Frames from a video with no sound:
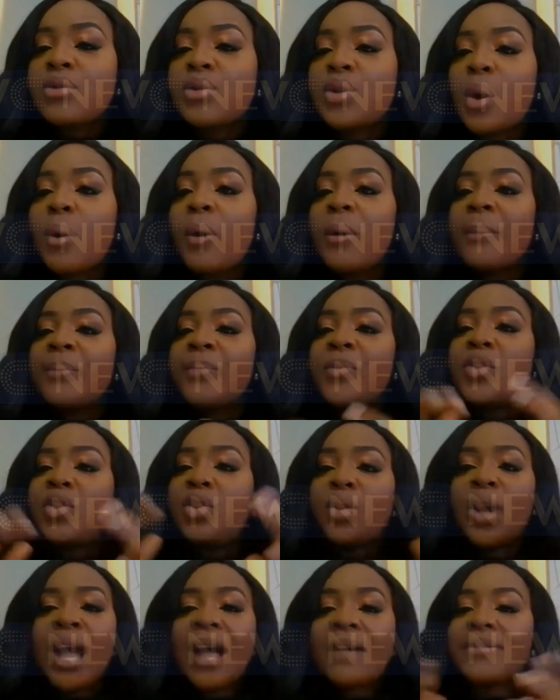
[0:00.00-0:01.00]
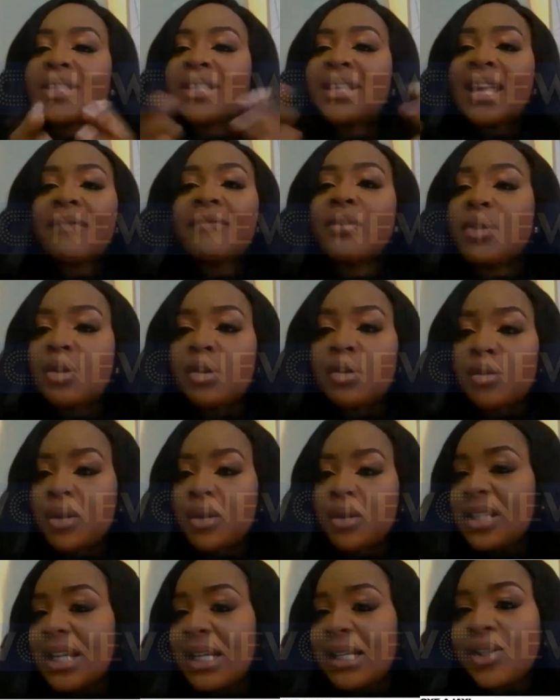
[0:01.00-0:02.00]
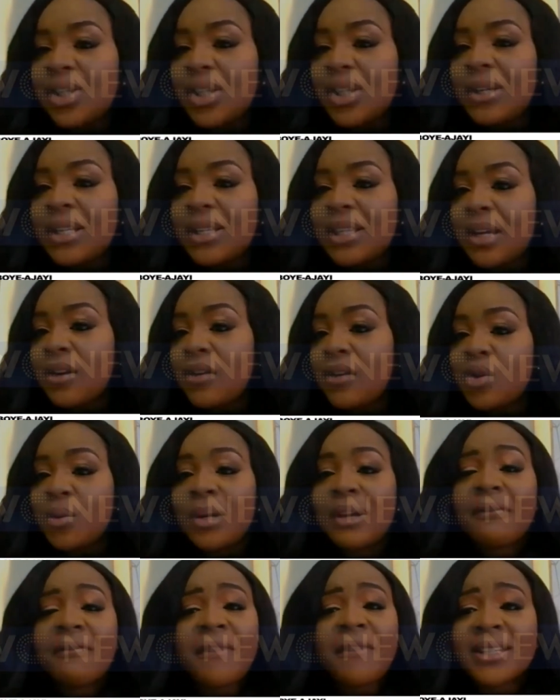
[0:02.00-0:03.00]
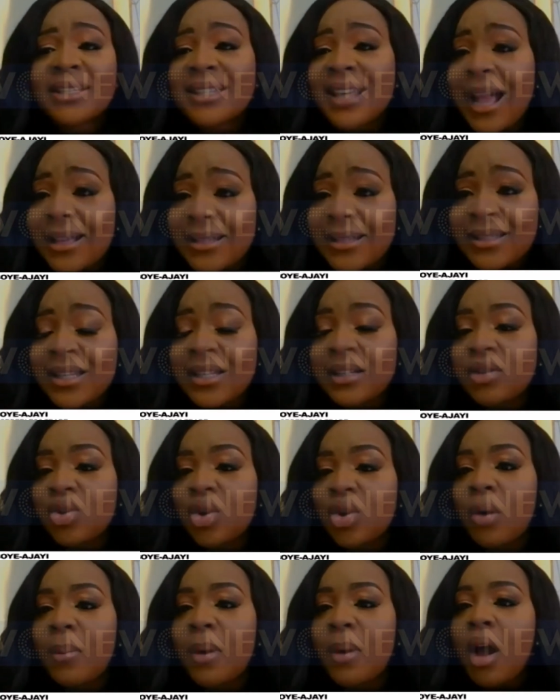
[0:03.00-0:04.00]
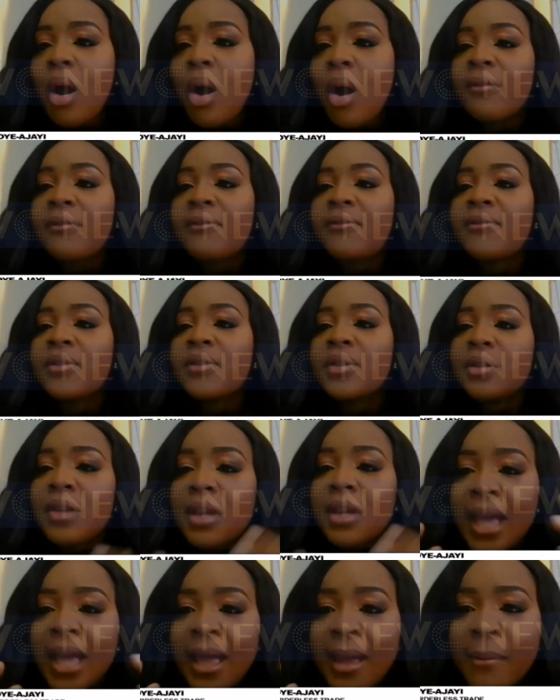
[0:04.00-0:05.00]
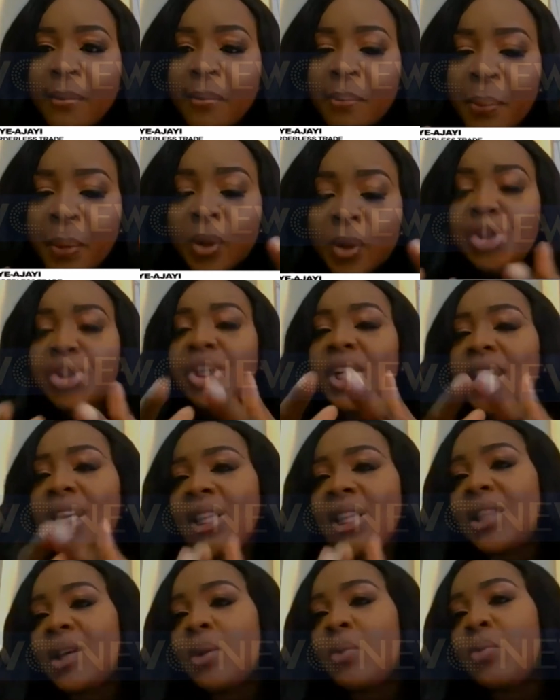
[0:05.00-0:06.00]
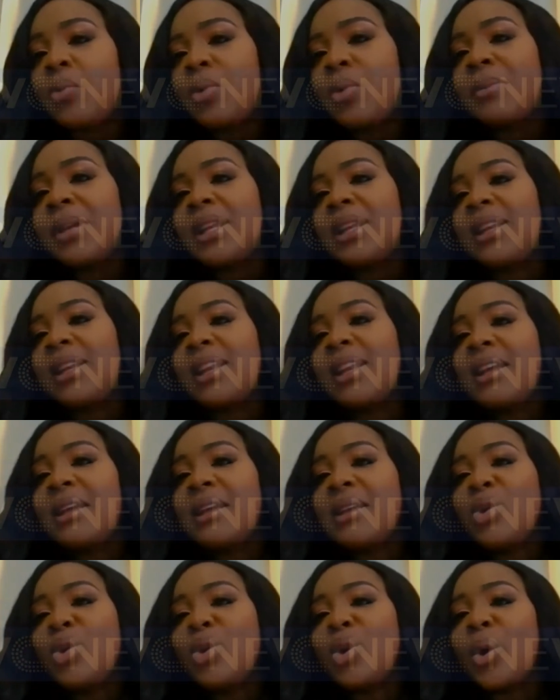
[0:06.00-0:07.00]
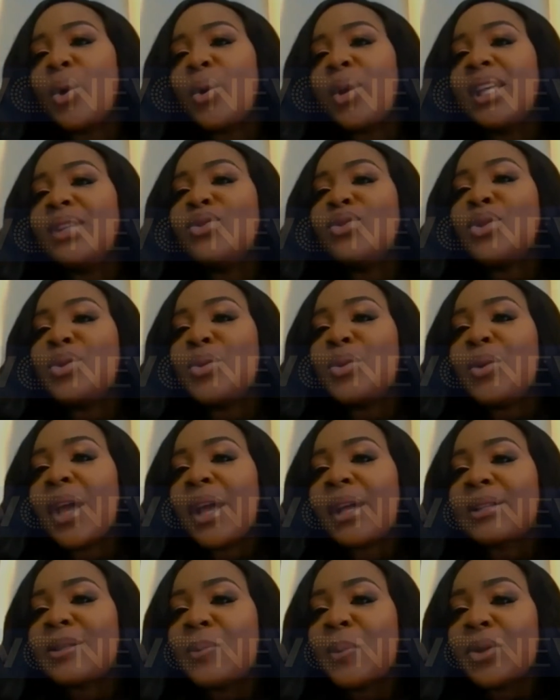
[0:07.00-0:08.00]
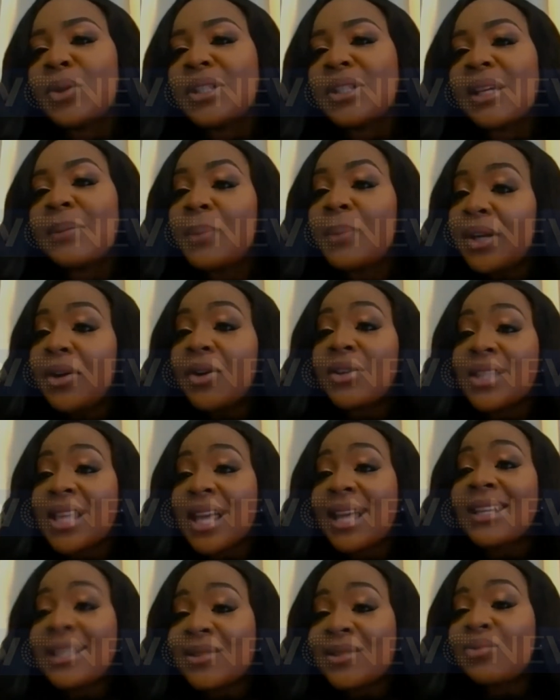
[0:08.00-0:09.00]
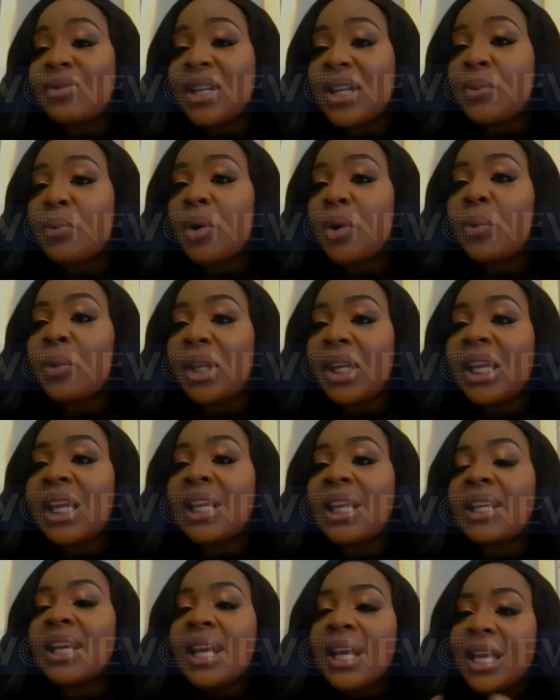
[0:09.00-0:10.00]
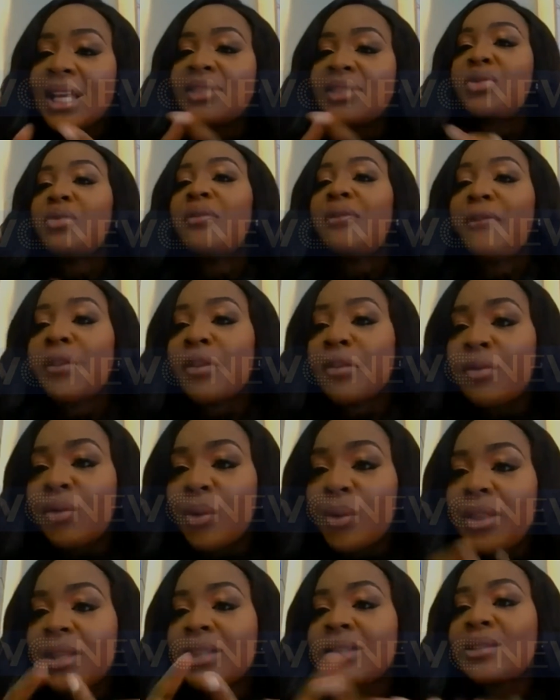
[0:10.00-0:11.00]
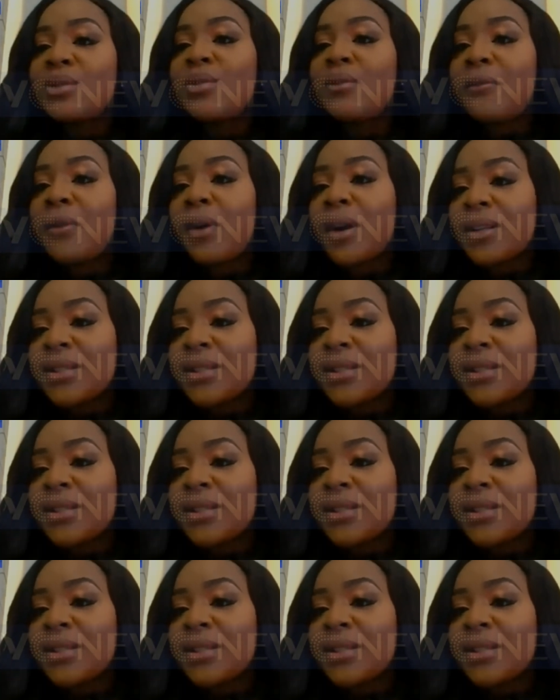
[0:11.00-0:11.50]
So you have several across Nigeria that are doing a fantastic job of pushing the women, into exporting, because that is really what we need. It's good for growth, it's good for